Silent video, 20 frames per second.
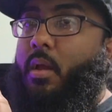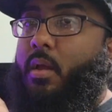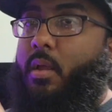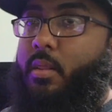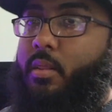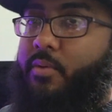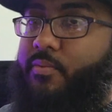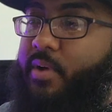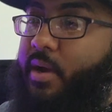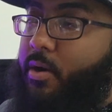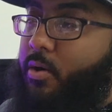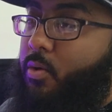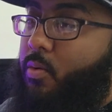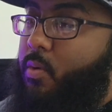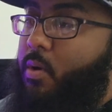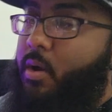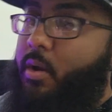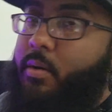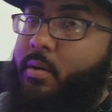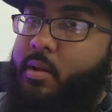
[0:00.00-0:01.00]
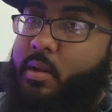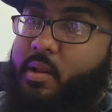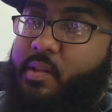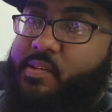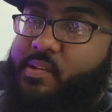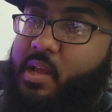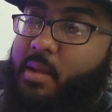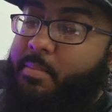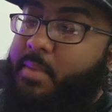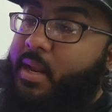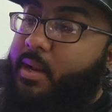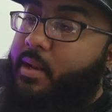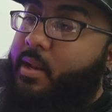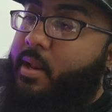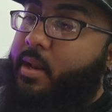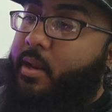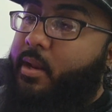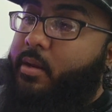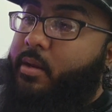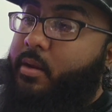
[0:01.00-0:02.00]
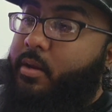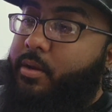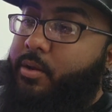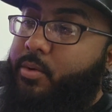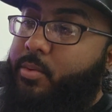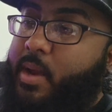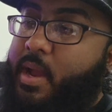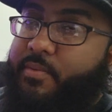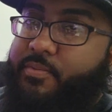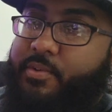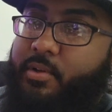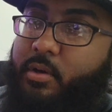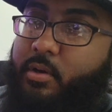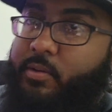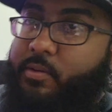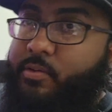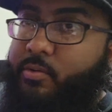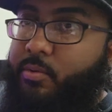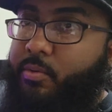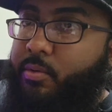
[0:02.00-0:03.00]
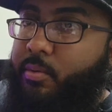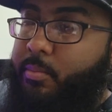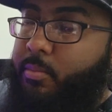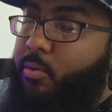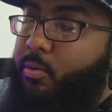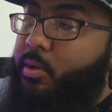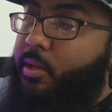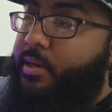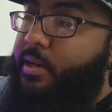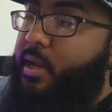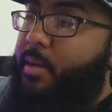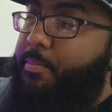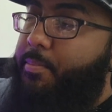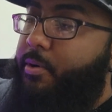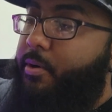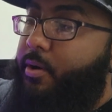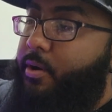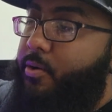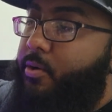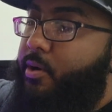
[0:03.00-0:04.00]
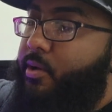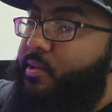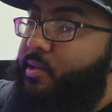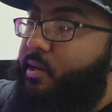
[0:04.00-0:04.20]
The Vyro One, it's not magnetic. You have to unscrew the bowl adapter in order to